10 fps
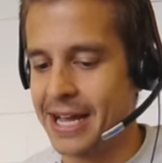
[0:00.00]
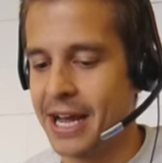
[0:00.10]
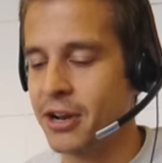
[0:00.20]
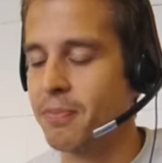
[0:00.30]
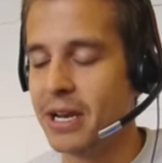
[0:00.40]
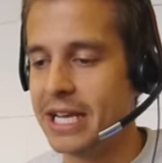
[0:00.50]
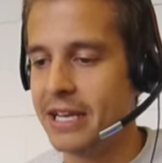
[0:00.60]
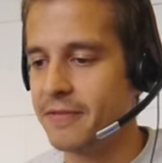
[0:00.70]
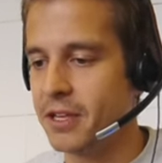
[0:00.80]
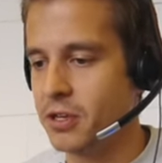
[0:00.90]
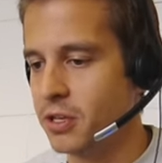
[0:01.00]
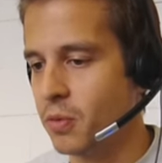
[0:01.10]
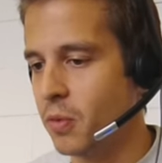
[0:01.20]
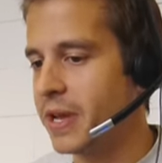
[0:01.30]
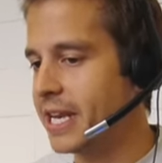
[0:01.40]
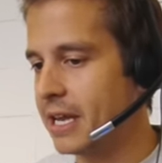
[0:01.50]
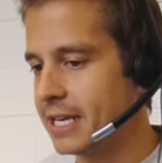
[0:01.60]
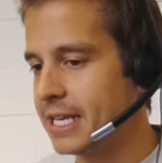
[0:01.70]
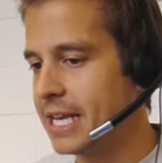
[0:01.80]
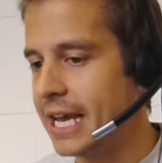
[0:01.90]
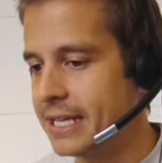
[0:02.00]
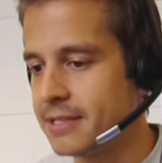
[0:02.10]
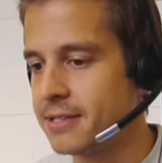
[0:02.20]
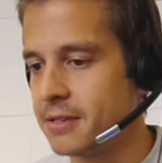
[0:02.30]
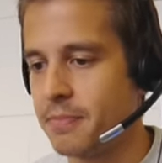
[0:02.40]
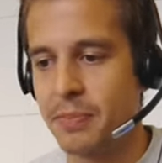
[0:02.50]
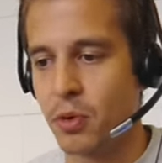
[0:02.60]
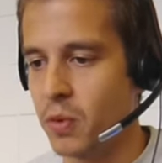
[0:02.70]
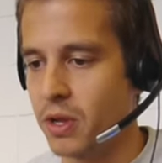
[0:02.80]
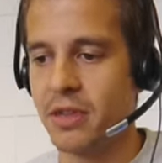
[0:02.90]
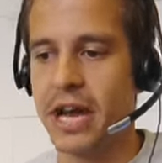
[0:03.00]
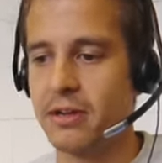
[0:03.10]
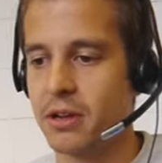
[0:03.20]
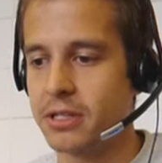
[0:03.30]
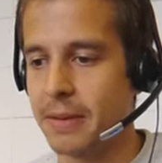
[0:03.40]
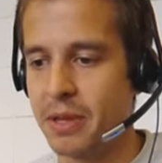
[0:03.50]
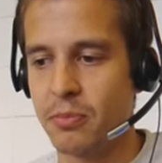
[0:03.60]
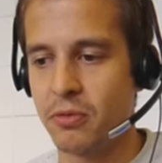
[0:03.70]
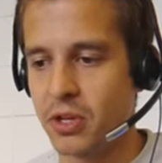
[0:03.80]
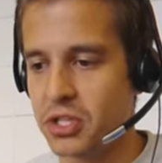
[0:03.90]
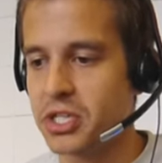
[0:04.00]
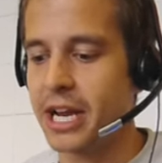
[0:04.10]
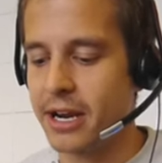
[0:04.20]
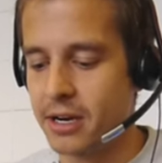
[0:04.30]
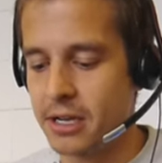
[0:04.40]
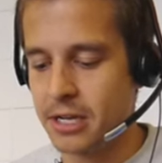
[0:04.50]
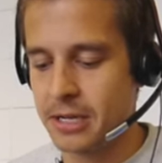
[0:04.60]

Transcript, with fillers: I don't believe you will win. Like in the end, people will download and people will share.